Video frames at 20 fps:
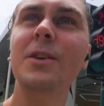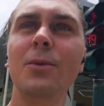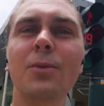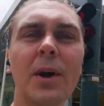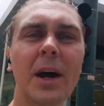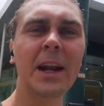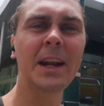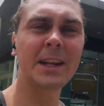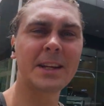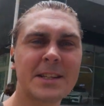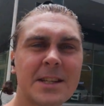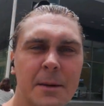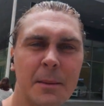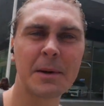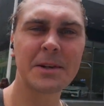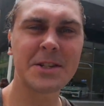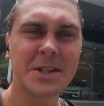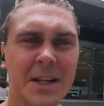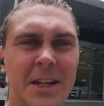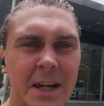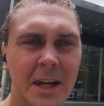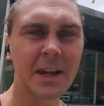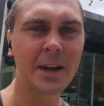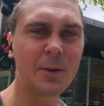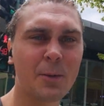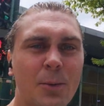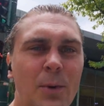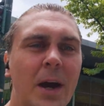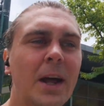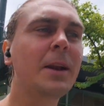running, so I'm actually gonna
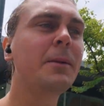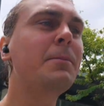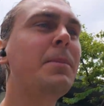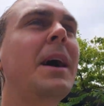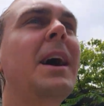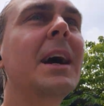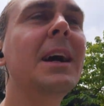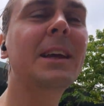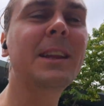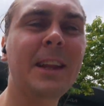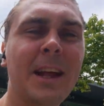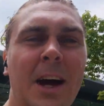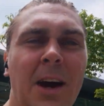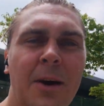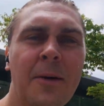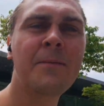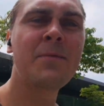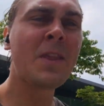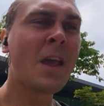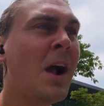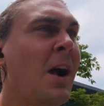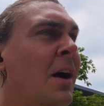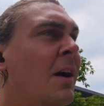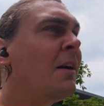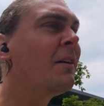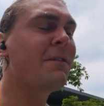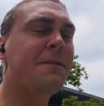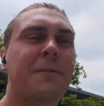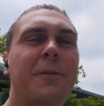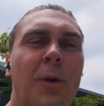run back now.
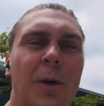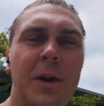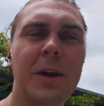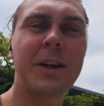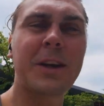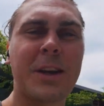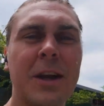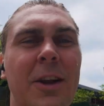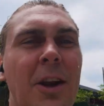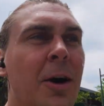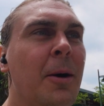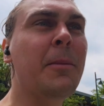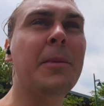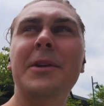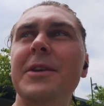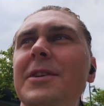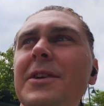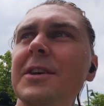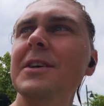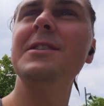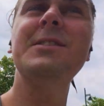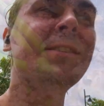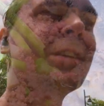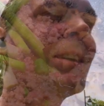4 kilometers,